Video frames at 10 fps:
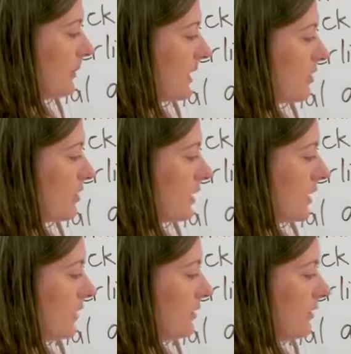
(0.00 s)

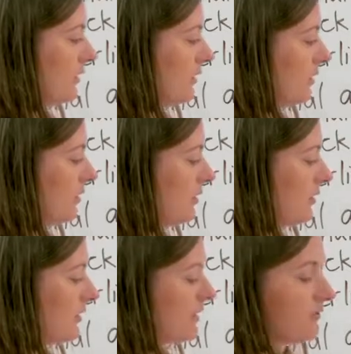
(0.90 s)
mention
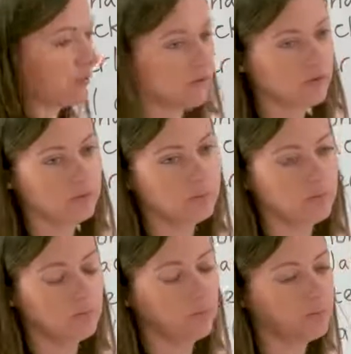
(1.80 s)
the difference
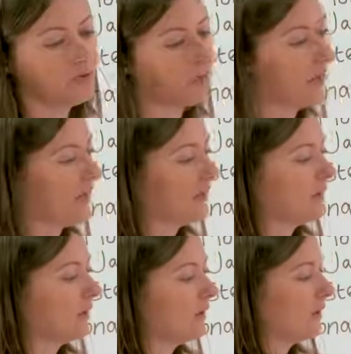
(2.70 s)

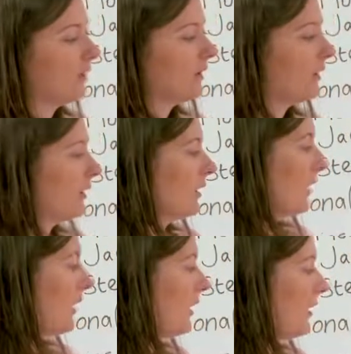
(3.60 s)
between
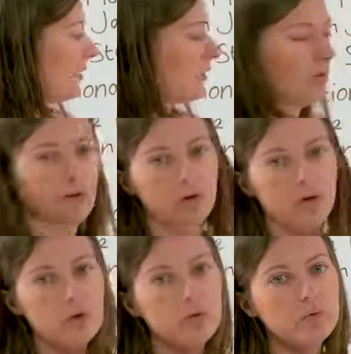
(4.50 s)

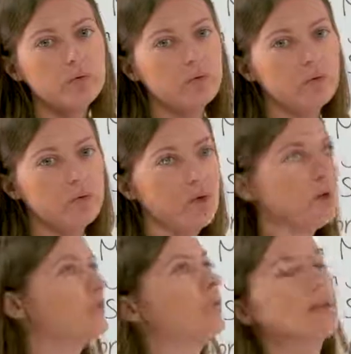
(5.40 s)
who's
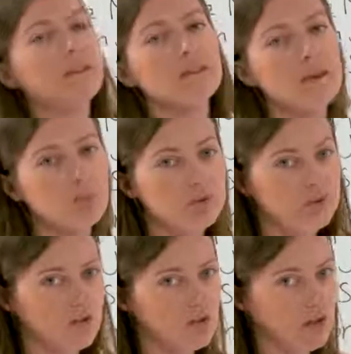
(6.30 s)
saying they're
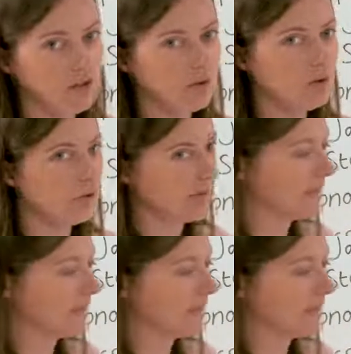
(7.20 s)
British and who's